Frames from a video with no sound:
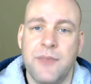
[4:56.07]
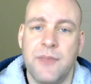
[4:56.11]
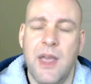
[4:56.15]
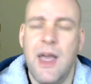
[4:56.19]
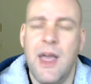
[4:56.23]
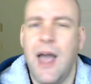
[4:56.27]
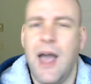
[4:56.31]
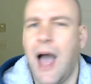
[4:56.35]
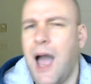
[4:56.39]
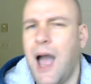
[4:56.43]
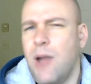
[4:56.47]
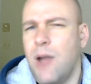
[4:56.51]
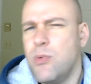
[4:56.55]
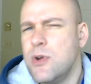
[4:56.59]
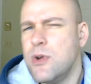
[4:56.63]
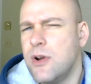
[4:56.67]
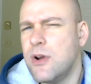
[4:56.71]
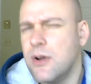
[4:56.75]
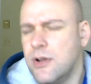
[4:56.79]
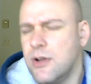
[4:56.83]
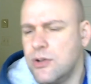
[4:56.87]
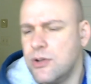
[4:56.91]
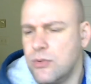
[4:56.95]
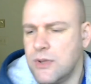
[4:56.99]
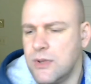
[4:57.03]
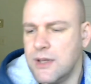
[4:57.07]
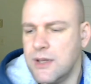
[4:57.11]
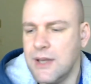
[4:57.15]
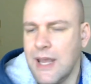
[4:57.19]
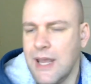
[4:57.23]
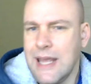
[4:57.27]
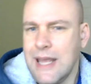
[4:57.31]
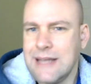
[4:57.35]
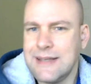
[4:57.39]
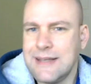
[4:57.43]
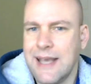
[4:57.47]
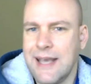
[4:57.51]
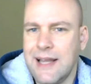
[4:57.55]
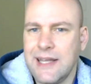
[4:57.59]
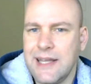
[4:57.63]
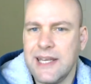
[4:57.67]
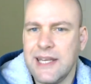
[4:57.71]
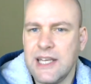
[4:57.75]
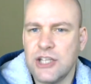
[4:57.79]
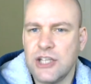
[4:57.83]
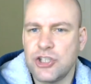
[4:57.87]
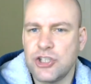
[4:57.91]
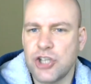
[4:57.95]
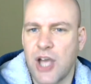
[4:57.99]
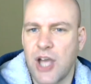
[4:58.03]
I would argue that telling
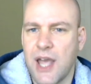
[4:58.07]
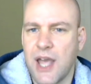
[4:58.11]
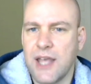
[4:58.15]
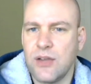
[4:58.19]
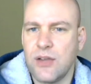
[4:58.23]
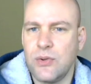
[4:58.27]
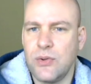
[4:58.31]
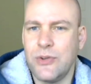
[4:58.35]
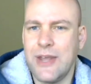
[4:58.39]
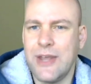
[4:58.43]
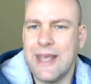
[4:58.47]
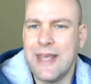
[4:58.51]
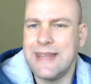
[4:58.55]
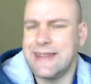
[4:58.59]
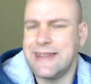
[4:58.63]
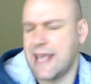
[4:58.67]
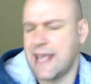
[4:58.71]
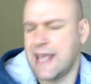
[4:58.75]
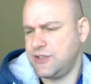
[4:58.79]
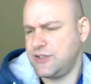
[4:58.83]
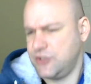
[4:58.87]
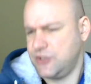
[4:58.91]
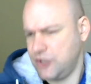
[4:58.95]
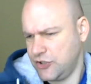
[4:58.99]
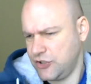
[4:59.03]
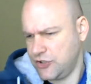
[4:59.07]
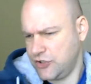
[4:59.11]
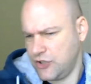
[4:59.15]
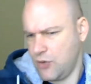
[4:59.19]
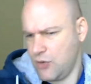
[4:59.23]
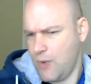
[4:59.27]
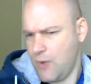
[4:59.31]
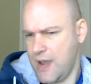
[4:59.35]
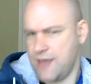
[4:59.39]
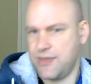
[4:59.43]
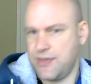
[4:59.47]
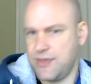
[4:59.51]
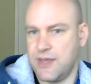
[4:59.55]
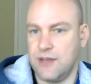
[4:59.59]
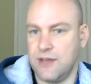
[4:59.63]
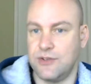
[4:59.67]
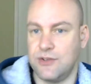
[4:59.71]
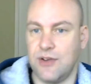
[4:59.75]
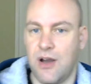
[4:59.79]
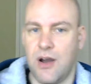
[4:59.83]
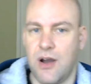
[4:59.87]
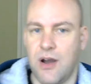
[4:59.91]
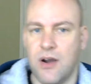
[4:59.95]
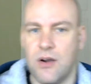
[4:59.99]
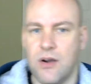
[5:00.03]
a child that's just the way things
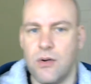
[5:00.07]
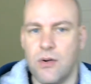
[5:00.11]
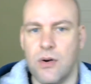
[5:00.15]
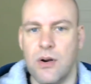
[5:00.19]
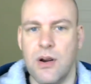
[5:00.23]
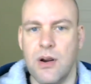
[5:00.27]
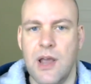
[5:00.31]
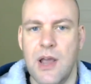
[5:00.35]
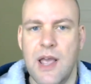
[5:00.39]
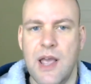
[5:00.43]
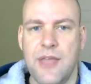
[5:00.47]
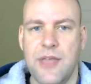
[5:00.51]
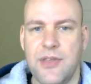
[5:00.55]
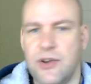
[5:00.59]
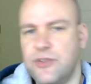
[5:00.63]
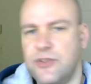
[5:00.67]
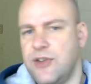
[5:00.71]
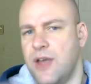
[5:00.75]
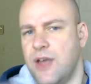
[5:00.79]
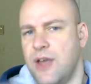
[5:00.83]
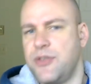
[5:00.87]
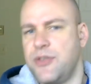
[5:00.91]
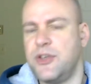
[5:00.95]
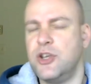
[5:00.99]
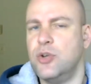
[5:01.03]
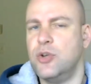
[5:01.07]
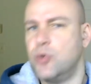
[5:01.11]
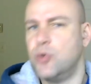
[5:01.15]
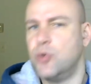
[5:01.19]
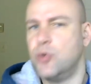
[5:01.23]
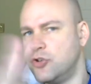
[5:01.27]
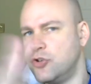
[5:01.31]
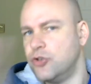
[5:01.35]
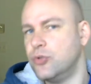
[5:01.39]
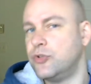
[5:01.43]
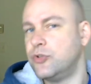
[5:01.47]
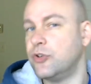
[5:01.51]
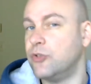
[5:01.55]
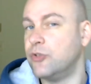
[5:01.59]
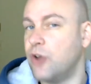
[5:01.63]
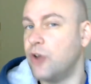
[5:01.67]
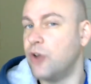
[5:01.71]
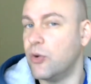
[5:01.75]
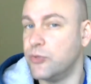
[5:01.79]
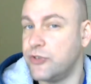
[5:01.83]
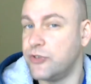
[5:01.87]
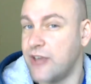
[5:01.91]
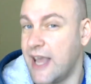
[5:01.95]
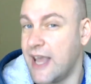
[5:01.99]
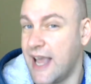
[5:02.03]
are or there's nothing you can do so
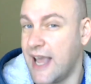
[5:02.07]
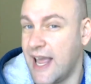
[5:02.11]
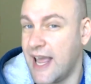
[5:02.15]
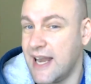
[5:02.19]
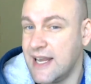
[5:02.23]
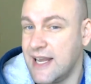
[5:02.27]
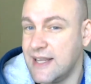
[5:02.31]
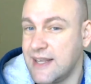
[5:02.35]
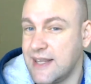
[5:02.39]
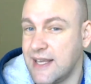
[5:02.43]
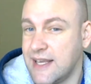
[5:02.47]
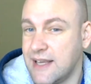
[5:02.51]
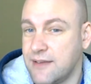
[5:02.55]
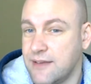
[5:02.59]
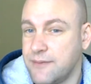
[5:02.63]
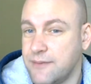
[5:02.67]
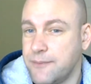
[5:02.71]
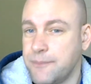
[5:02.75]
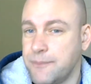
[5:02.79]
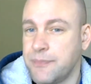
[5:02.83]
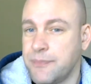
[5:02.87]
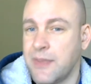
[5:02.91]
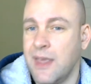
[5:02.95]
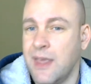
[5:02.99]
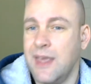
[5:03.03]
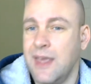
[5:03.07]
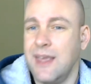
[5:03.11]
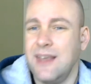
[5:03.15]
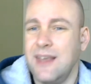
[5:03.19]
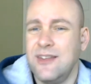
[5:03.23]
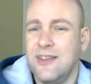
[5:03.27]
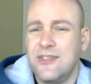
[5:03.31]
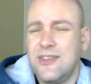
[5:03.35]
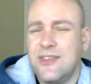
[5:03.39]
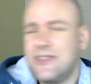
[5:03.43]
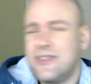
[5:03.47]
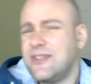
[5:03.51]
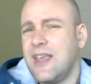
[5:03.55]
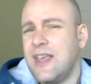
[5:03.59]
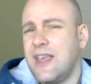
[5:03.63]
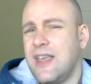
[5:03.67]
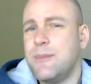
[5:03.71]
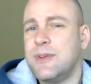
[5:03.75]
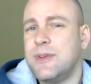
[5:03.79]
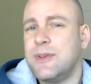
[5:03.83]
don't say anything is the same as